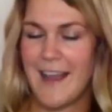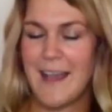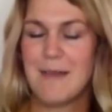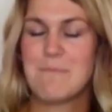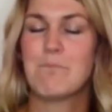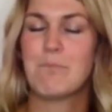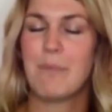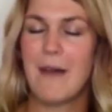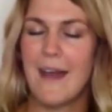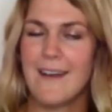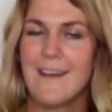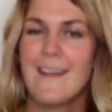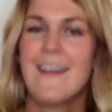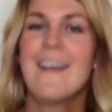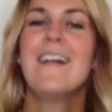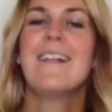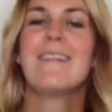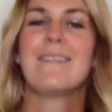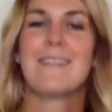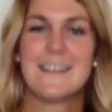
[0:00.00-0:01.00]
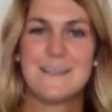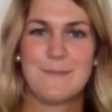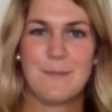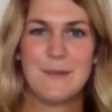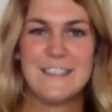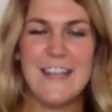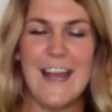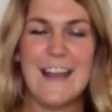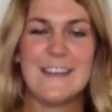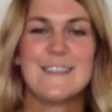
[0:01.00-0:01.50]
it, but let's
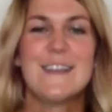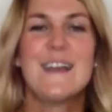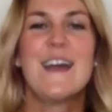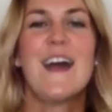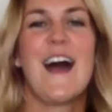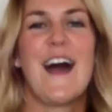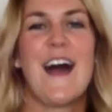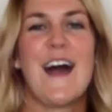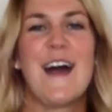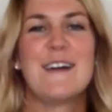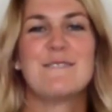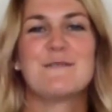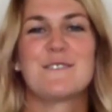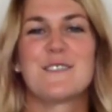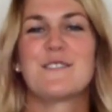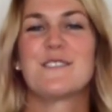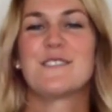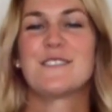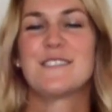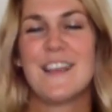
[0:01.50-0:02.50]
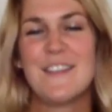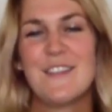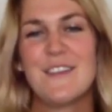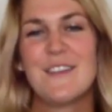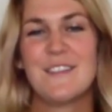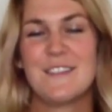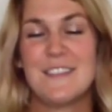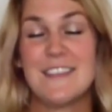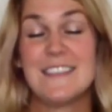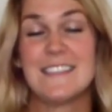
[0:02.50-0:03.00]
pretend. So they'll
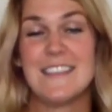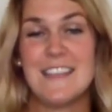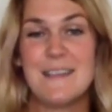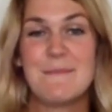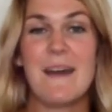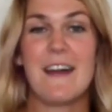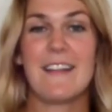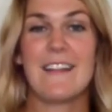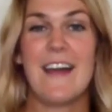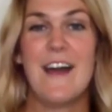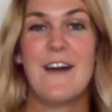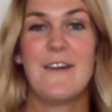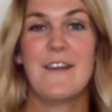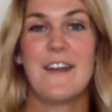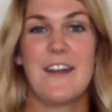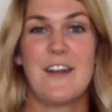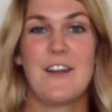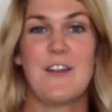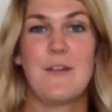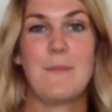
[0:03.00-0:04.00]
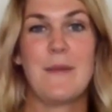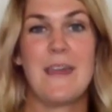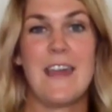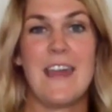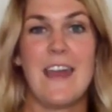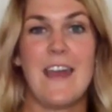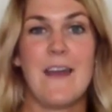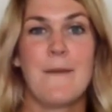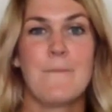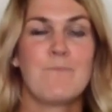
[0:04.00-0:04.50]
send this email out and it'll
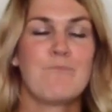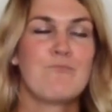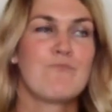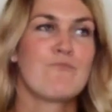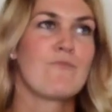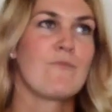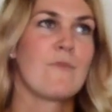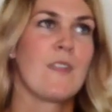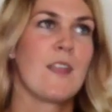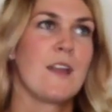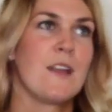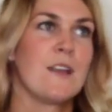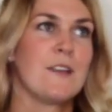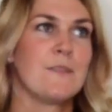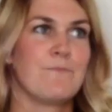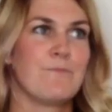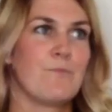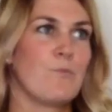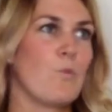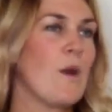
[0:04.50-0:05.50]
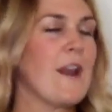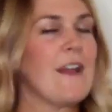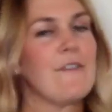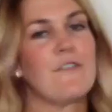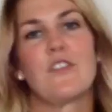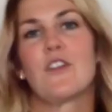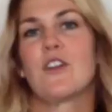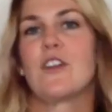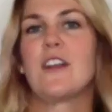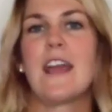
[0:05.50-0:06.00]
be
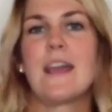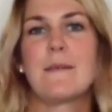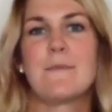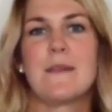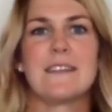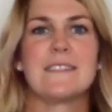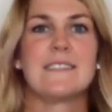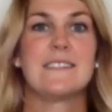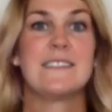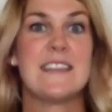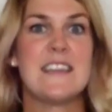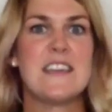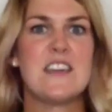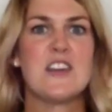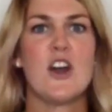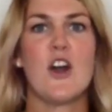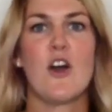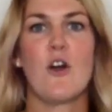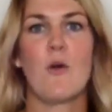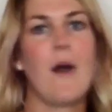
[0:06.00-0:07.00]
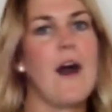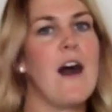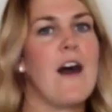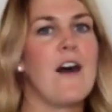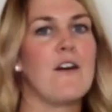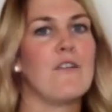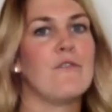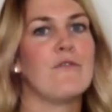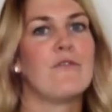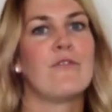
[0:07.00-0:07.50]
whatever their name is, CEO
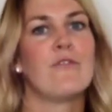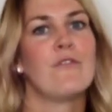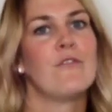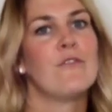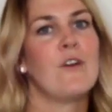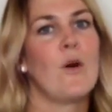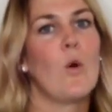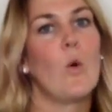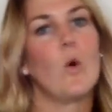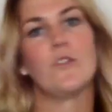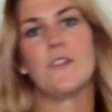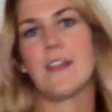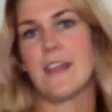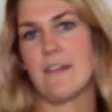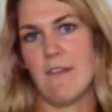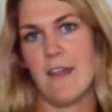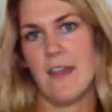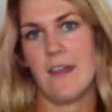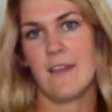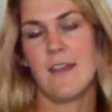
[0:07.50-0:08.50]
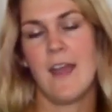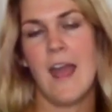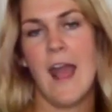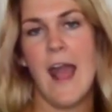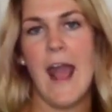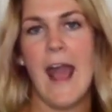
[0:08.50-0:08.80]
of Old Navy.